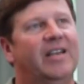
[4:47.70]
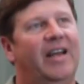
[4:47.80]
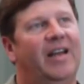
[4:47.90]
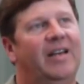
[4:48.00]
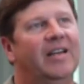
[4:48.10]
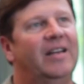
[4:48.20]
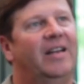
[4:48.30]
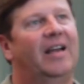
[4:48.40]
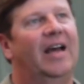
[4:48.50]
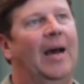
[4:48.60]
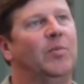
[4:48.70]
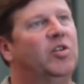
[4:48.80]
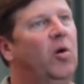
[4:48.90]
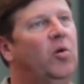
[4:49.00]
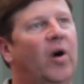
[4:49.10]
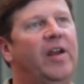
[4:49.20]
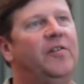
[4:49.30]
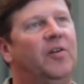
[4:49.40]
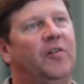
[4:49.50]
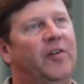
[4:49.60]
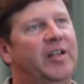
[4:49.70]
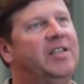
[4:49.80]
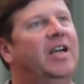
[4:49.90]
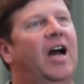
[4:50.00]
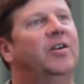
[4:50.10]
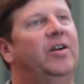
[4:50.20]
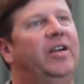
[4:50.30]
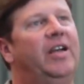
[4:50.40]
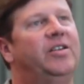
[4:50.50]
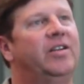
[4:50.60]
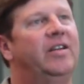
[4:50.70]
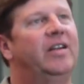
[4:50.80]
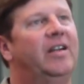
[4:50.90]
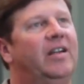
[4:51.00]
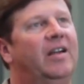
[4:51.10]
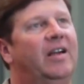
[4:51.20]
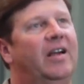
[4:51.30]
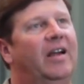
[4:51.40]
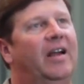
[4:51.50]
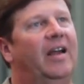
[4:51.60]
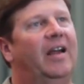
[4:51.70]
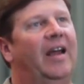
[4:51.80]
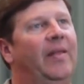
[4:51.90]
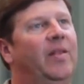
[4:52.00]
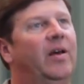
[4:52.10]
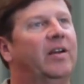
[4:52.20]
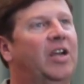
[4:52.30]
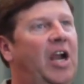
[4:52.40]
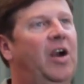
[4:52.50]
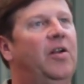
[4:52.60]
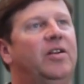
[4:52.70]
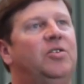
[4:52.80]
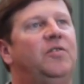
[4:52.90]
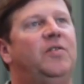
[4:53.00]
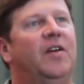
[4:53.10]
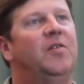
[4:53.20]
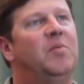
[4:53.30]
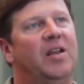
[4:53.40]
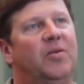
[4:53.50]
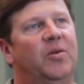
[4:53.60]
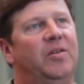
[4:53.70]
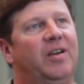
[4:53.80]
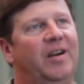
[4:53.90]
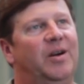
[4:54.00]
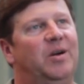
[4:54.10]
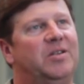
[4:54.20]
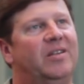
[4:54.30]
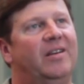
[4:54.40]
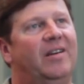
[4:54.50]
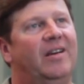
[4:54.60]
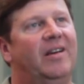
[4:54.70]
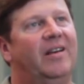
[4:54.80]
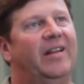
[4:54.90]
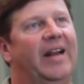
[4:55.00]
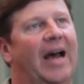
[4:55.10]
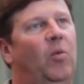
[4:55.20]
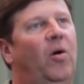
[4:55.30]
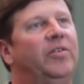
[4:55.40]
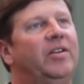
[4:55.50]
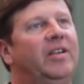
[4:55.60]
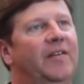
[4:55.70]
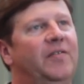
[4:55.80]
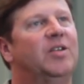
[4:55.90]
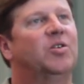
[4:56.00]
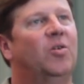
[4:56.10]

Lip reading: said, "I'm so grateful for this congregation and the care that you've given me through the years, that I want to give this